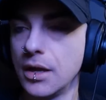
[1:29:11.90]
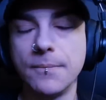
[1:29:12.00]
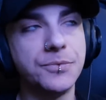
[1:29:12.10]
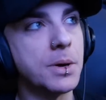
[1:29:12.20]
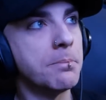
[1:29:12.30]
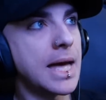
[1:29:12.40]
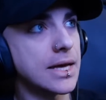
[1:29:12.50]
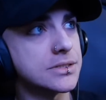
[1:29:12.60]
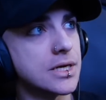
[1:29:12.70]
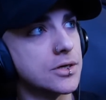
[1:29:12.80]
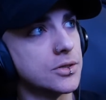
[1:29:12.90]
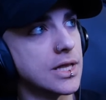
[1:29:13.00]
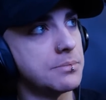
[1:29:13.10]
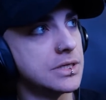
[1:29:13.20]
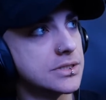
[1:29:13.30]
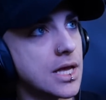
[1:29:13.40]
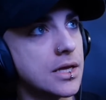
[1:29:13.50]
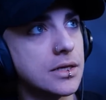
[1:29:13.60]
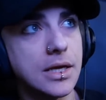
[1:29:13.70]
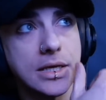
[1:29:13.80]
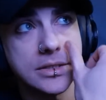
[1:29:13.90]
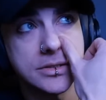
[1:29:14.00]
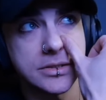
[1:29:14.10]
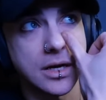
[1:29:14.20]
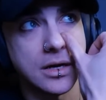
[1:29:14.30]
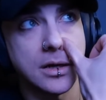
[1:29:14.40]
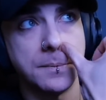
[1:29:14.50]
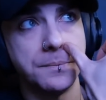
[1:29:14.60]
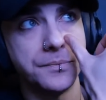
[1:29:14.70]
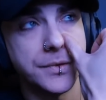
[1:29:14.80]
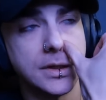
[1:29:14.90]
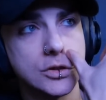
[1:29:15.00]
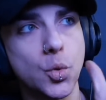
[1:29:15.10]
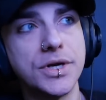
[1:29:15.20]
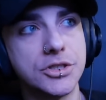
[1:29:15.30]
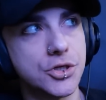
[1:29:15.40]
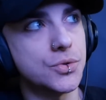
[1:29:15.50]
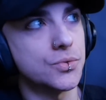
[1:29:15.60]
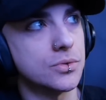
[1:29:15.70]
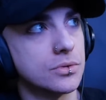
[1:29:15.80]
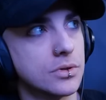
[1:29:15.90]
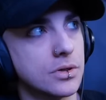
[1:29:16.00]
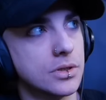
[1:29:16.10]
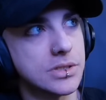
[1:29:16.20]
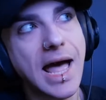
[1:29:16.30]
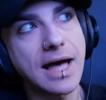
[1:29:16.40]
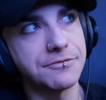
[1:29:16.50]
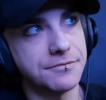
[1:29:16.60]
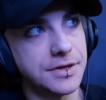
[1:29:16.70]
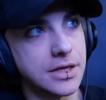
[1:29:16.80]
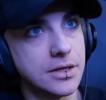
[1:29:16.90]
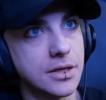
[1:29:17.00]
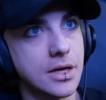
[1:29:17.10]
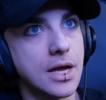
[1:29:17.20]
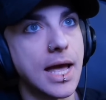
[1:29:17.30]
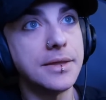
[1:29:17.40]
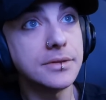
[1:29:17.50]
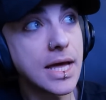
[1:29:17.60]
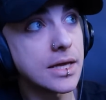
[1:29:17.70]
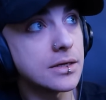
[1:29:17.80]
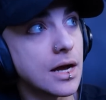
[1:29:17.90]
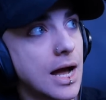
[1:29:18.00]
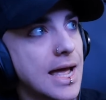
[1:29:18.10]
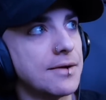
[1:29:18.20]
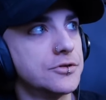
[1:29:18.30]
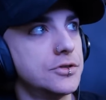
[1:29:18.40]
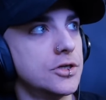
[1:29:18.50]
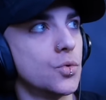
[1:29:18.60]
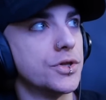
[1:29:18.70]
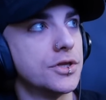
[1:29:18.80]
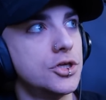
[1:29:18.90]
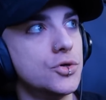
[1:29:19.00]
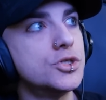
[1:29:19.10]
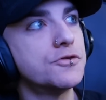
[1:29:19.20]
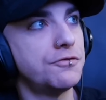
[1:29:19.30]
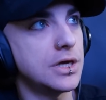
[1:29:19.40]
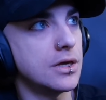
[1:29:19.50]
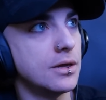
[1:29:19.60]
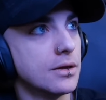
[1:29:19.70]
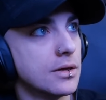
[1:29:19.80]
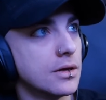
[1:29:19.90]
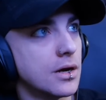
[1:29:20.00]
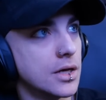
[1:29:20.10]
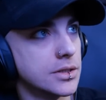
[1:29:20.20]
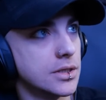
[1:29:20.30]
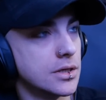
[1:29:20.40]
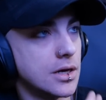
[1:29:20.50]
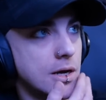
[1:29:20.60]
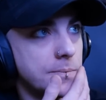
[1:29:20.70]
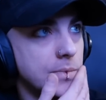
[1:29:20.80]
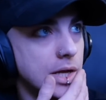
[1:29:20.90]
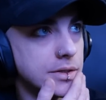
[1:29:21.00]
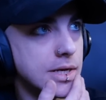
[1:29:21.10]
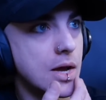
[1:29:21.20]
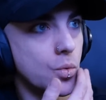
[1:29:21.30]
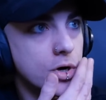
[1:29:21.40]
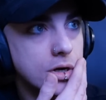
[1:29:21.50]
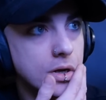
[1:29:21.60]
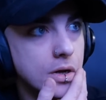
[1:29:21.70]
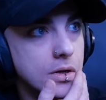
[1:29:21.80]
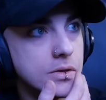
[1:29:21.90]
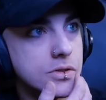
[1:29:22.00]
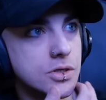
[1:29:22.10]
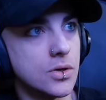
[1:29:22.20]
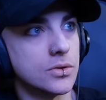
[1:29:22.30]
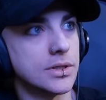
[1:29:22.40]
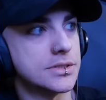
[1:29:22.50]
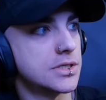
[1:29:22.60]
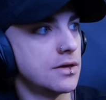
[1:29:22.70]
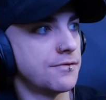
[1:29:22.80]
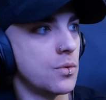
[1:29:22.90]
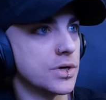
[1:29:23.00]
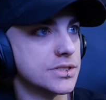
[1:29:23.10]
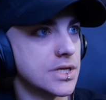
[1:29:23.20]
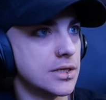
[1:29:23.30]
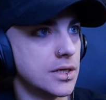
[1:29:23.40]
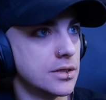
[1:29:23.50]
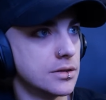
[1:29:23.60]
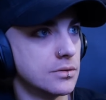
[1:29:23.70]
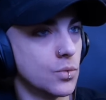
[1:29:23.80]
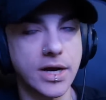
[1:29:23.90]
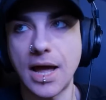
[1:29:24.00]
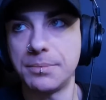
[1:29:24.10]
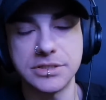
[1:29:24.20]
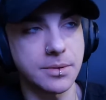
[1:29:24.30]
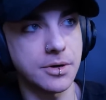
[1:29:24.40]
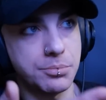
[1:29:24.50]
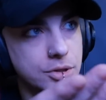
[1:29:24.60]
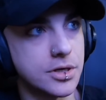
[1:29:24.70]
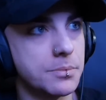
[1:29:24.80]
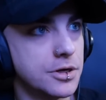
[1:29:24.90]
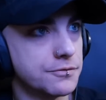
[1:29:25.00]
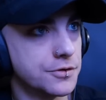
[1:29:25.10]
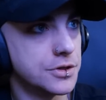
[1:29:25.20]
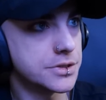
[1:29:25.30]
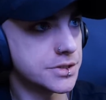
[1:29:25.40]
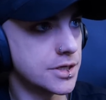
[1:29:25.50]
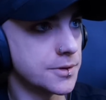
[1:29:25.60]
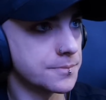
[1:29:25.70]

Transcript: The max that it'll let me send is 22, is half of it. And then I have to deal with a huge fee on the network. So let's see if I want to send it, what happens. I'm going to pull it up here for you to see.